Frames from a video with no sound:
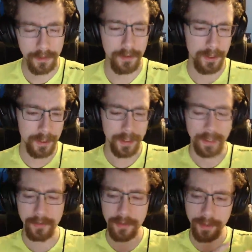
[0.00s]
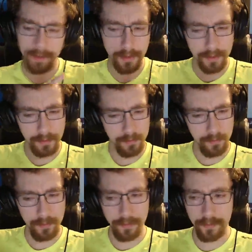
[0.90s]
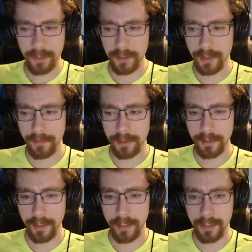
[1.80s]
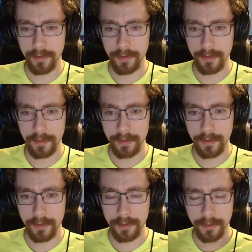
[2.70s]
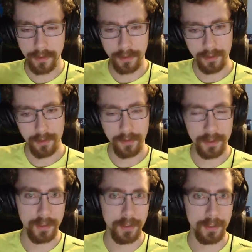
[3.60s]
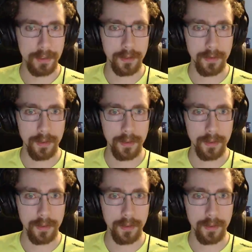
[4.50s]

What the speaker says: You see how the red carpet is laid out so that there's no resistance to it.